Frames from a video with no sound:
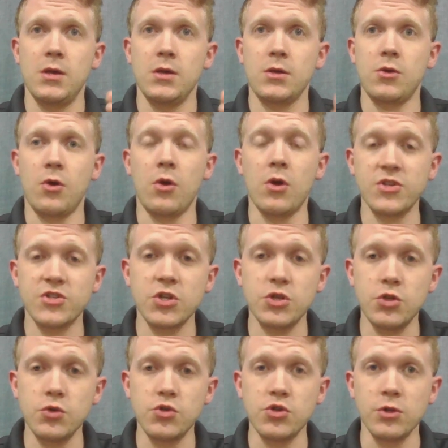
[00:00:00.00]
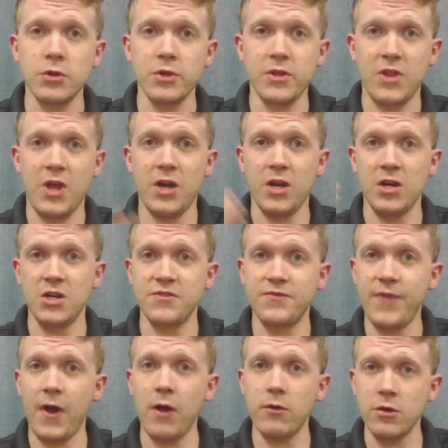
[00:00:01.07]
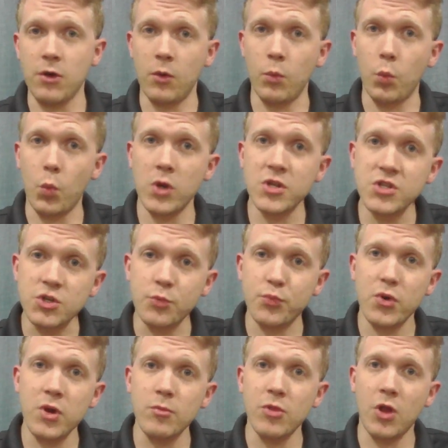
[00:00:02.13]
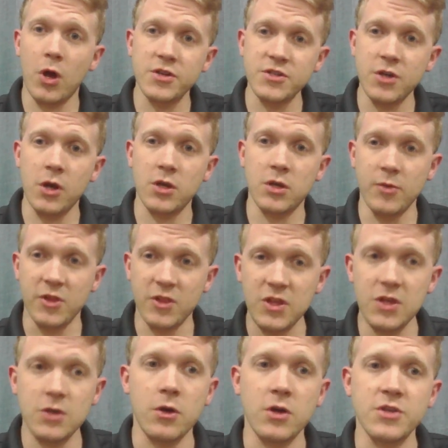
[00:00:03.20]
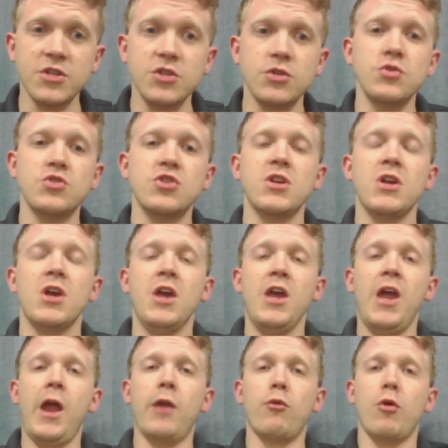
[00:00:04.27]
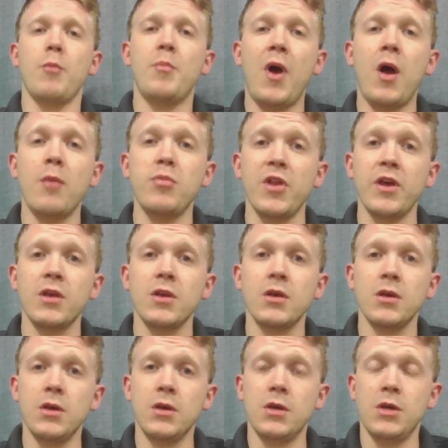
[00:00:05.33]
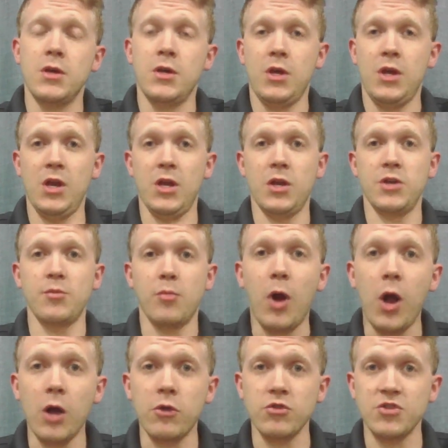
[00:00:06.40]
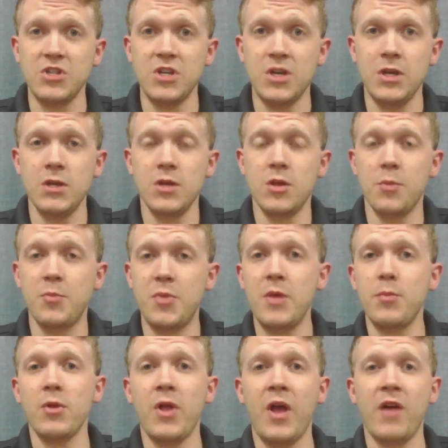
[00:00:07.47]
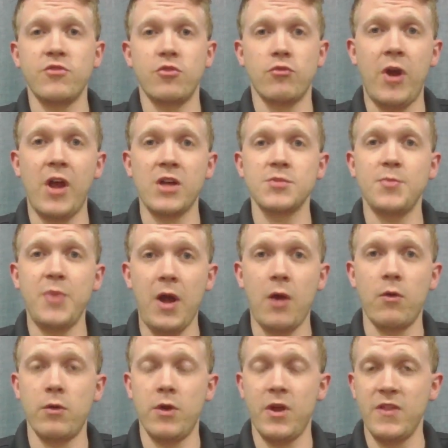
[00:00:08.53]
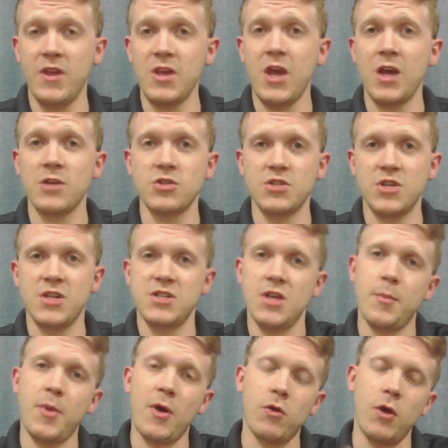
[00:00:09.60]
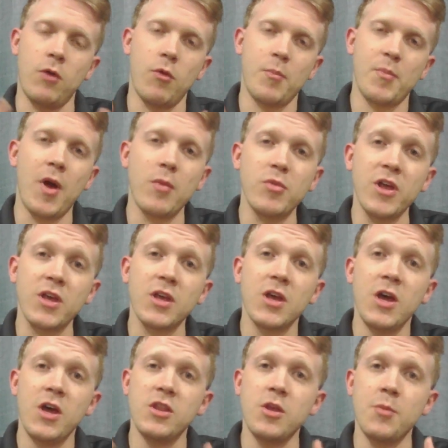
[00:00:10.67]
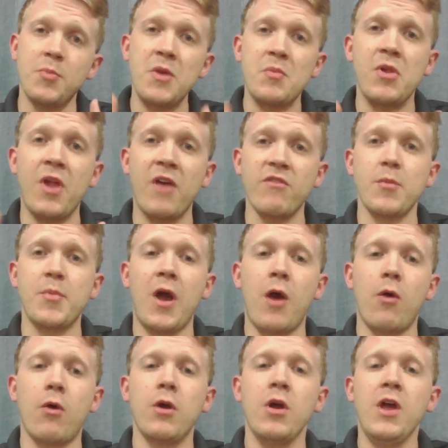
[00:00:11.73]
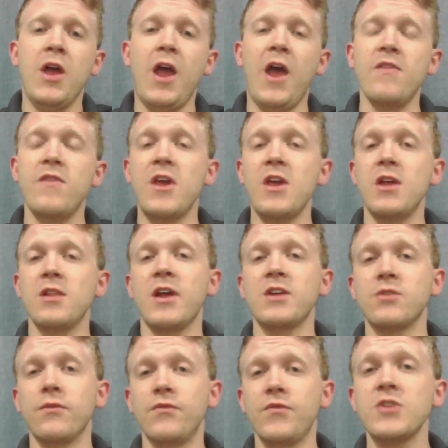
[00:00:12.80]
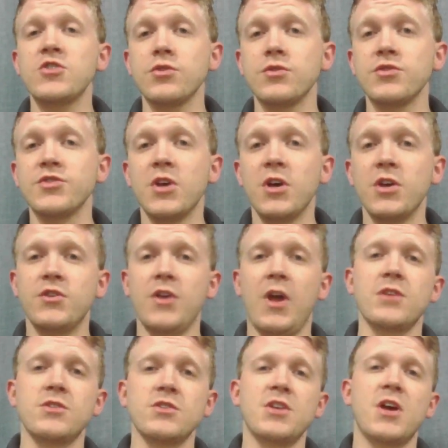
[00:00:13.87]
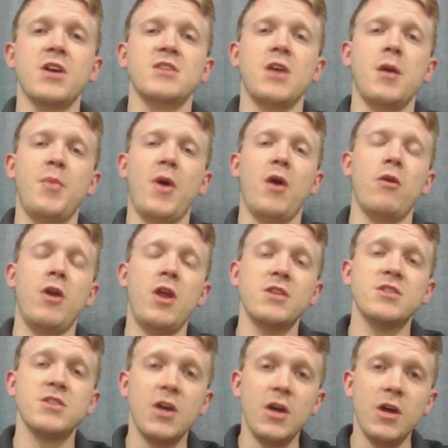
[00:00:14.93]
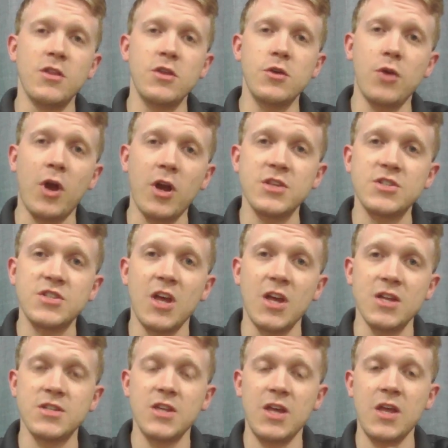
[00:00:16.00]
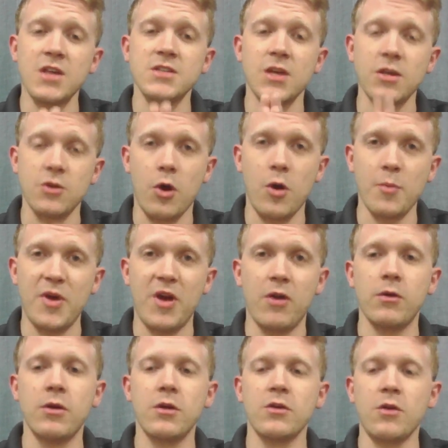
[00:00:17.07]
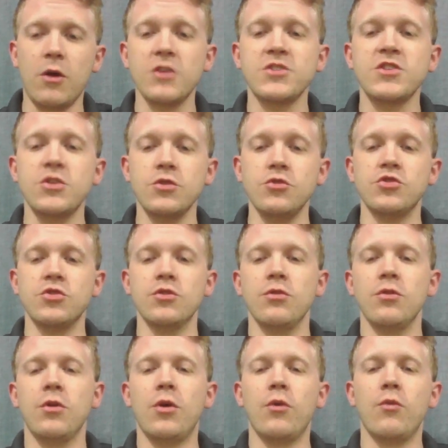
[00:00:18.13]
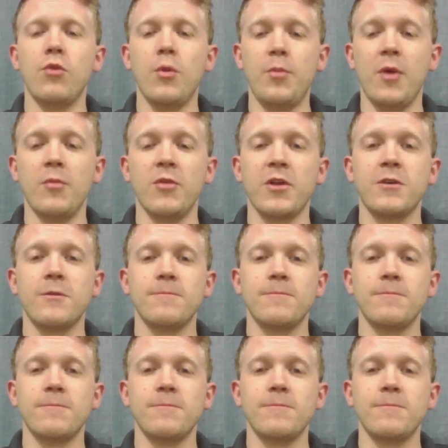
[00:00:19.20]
Constitutional in that it is founded on one supreme law document, the Constitution, and a republic. In a democracy, the people have direct power, and they exercise that power. In a republic, the people have the power, and they elect officials to exercise that power. Hence, the United States is a compound constitutional republic.